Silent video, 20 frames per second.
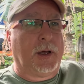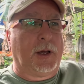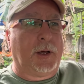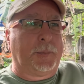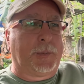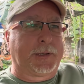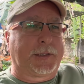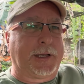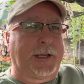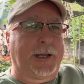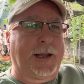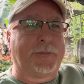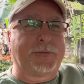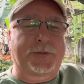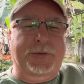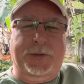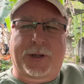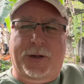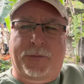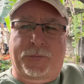But they left
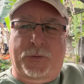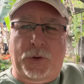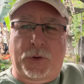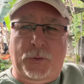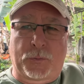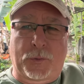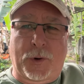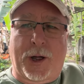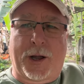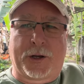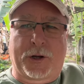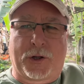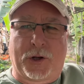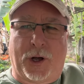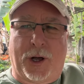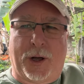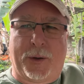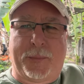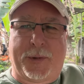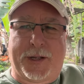a few rotten
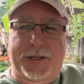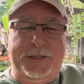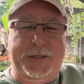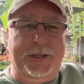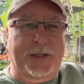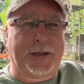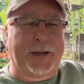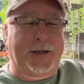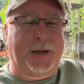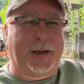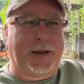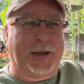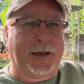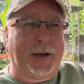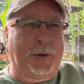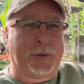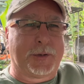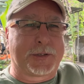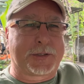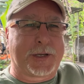comments, and
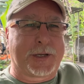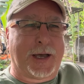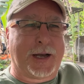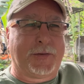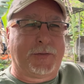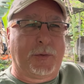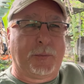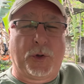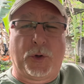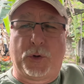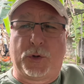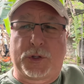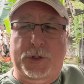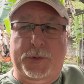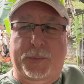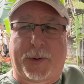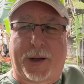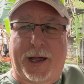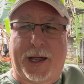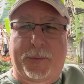I was kind of
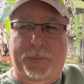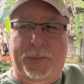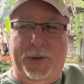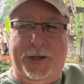amused by it,